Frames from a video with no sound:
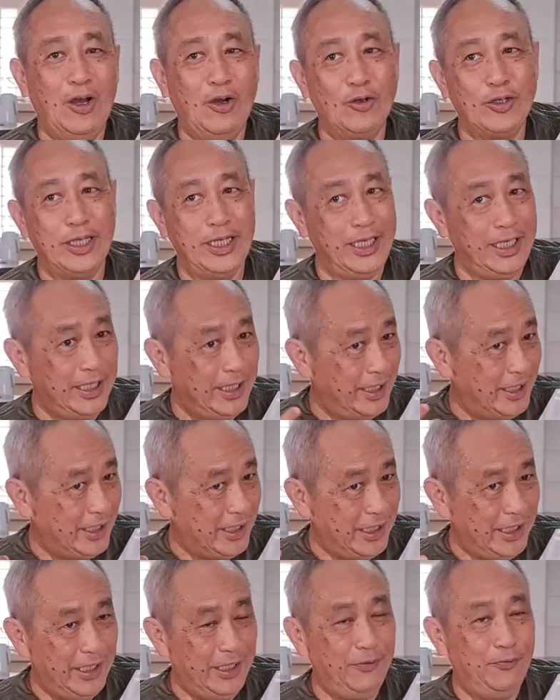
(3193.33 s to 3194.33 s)
okay?
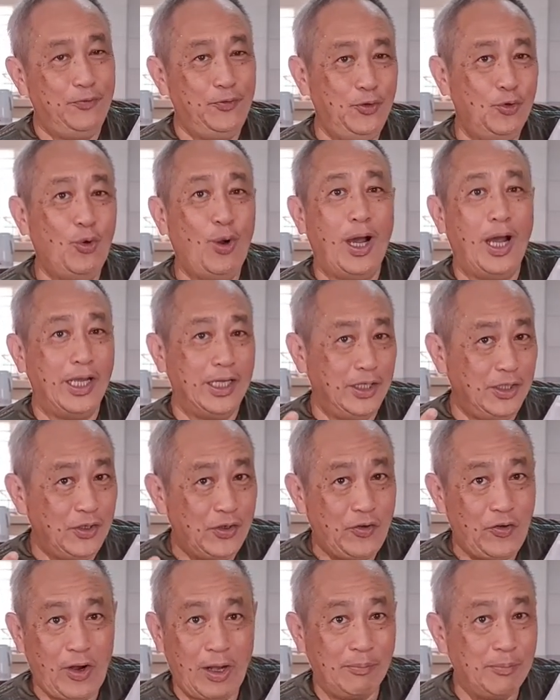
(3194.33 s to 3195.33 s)
If you are in
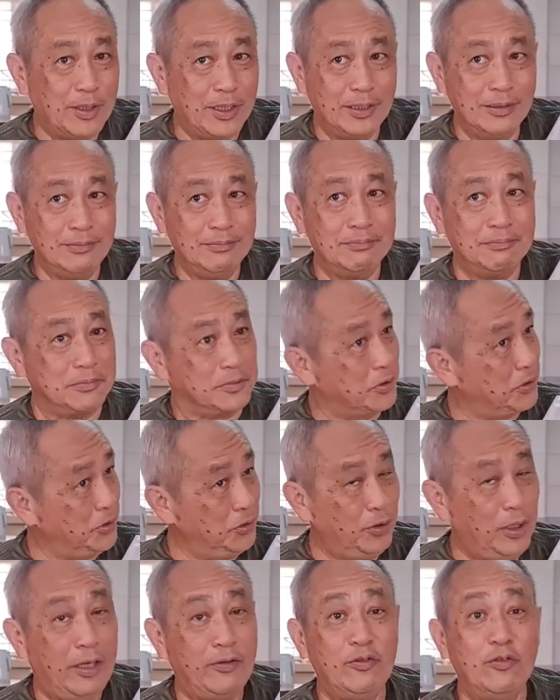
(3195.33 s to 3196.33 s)
trouble,
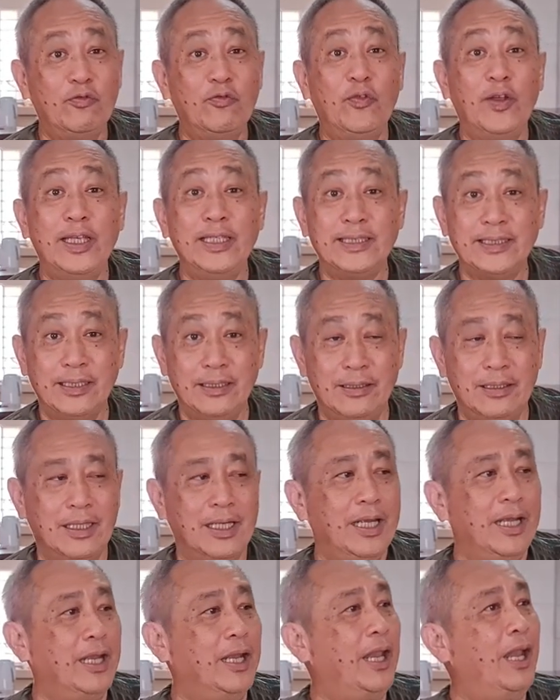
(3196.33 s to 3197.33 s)
you have to face it.
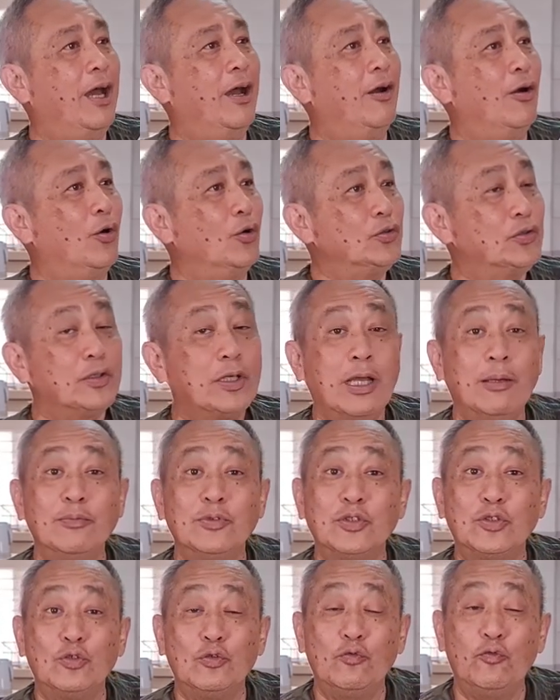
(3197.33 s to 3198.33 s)
Now, also
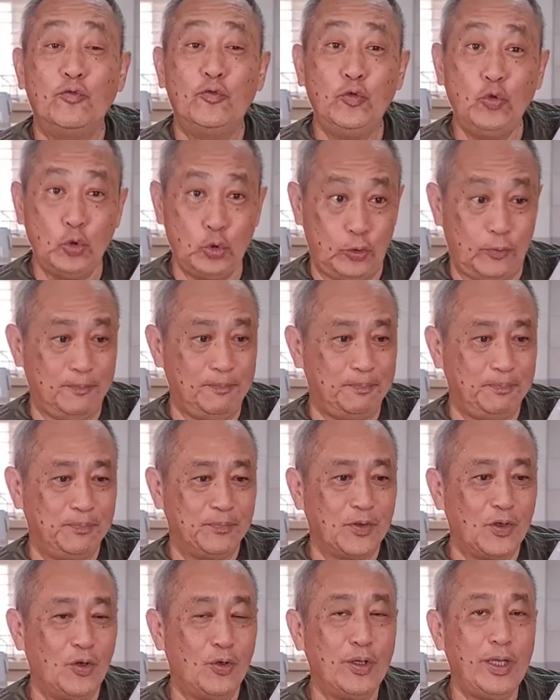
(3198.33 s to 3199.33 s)
comes to food,
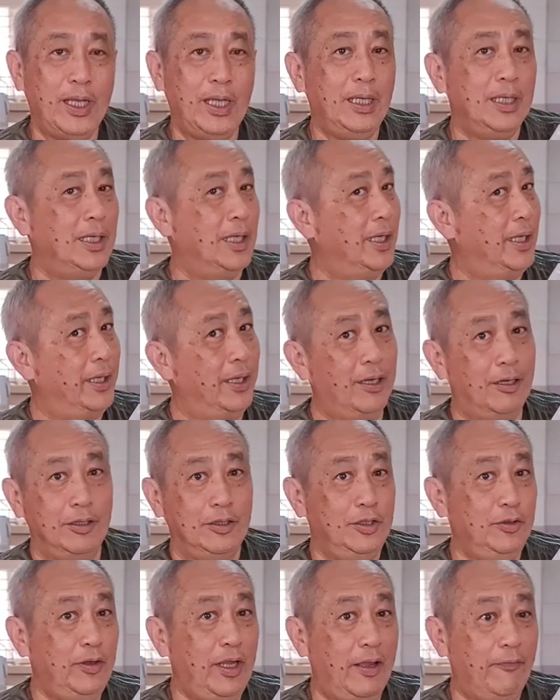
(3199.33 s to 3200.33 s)
okay? Now,
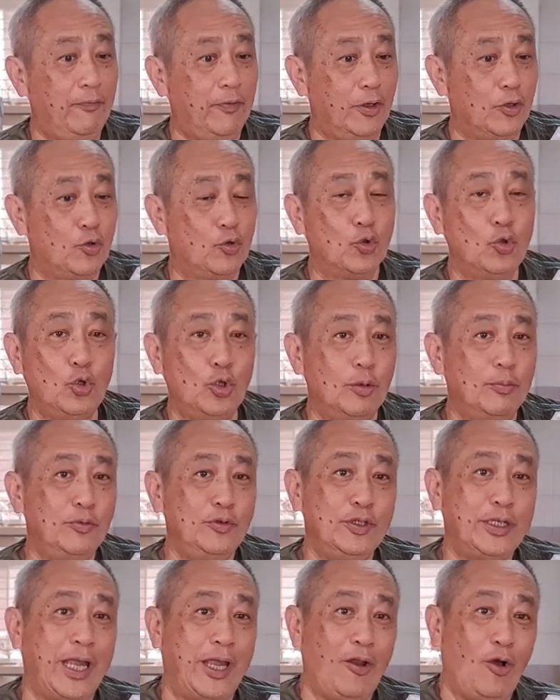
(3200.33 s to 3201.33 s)
you have a group,
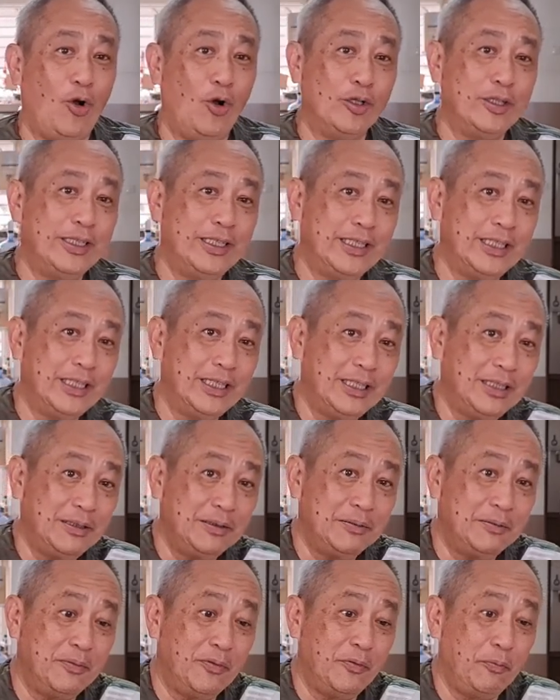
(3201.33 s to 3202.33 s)
you can order
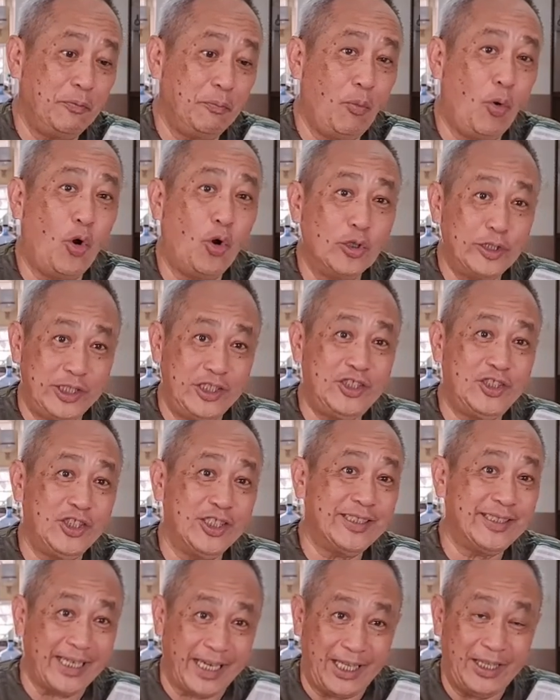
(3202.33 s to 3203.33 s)
more
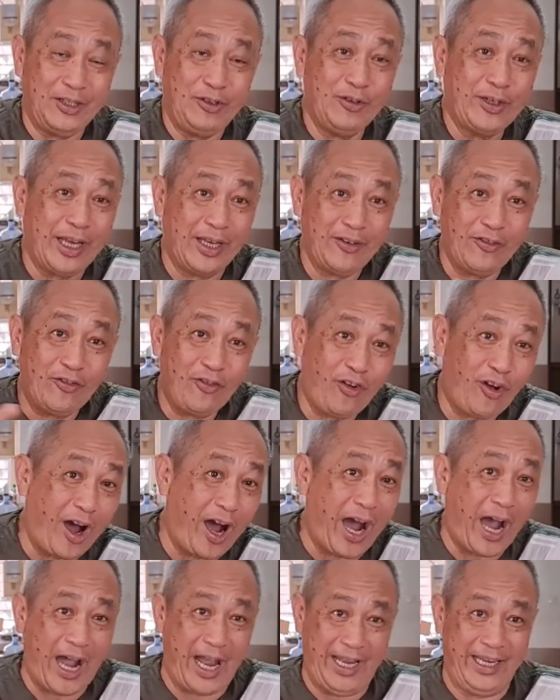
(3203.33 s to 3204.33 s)
dishes and you can
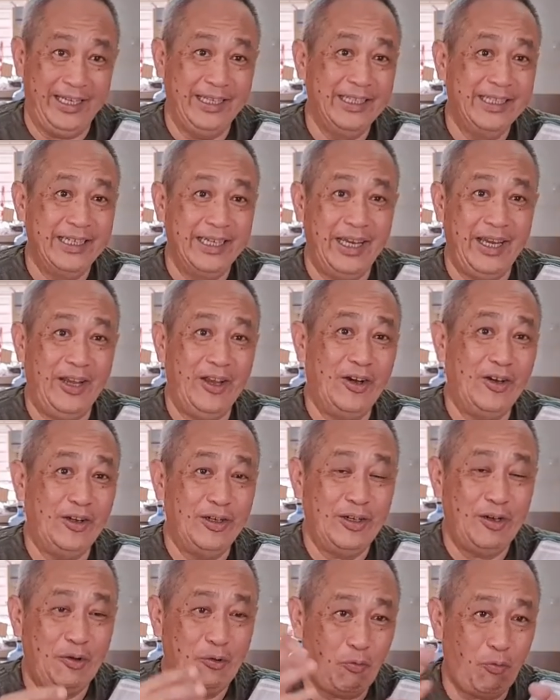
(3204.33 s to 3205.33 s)
try, you
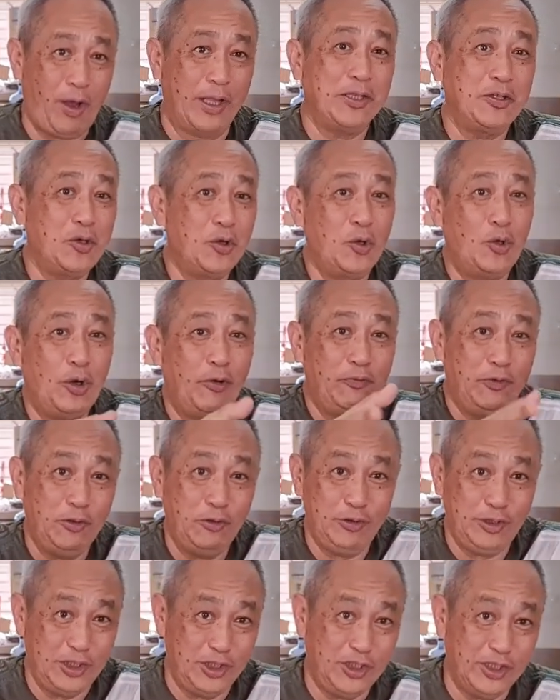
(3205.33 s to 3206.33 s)
know, one go, a
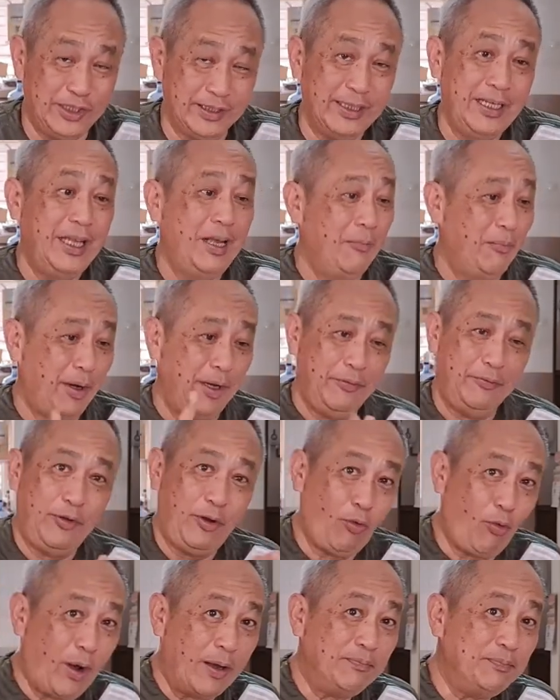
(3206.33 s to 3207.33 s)
few dishes. But if
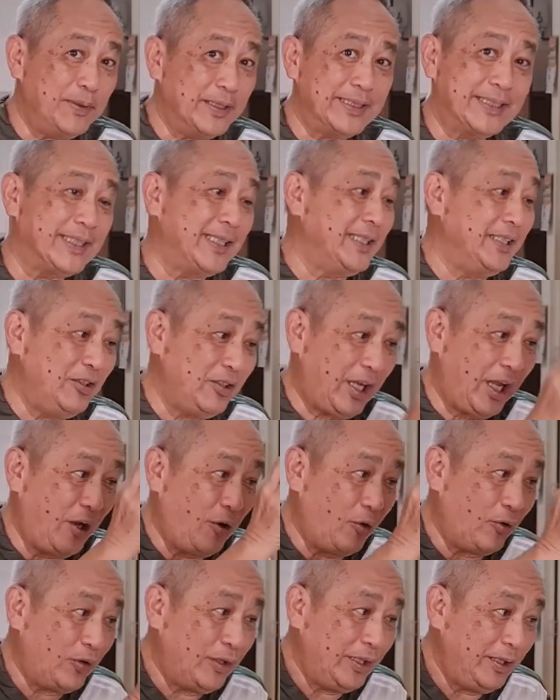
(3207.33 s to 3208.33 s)
you're one person, you can
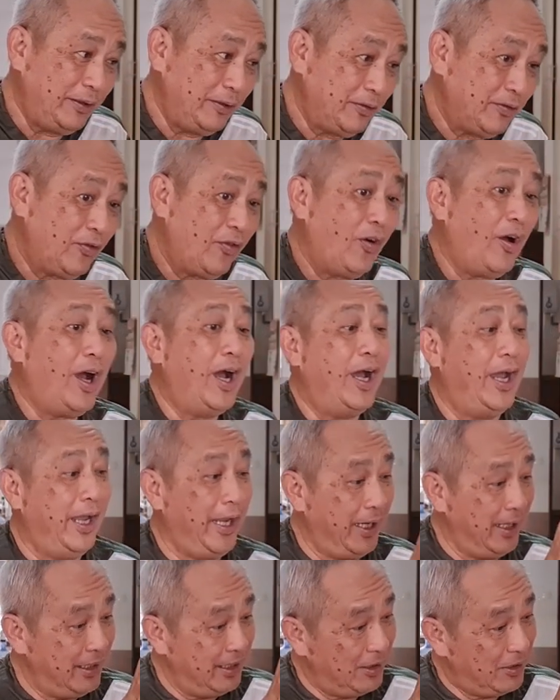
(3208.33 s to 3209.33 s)
only
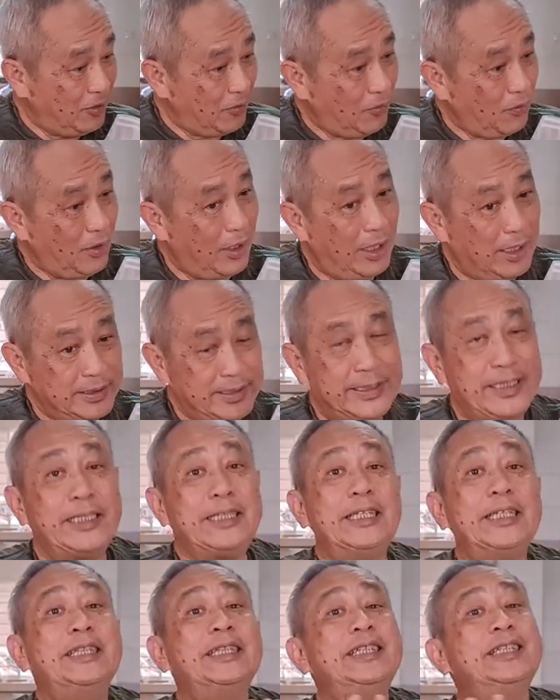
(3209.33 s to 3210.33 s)
try a
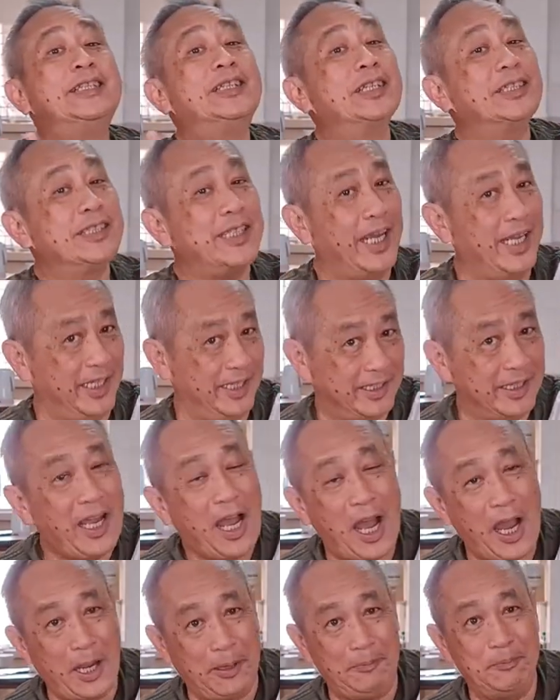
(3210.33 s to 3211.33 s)
certain dishes at a
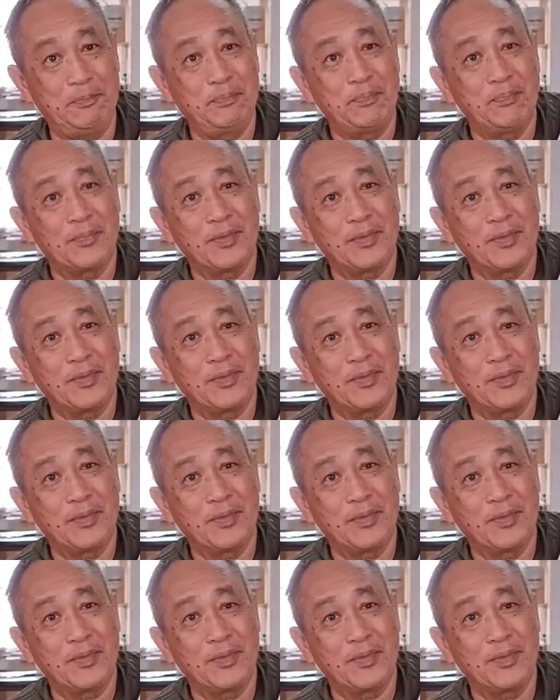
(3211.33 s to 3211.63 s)
time,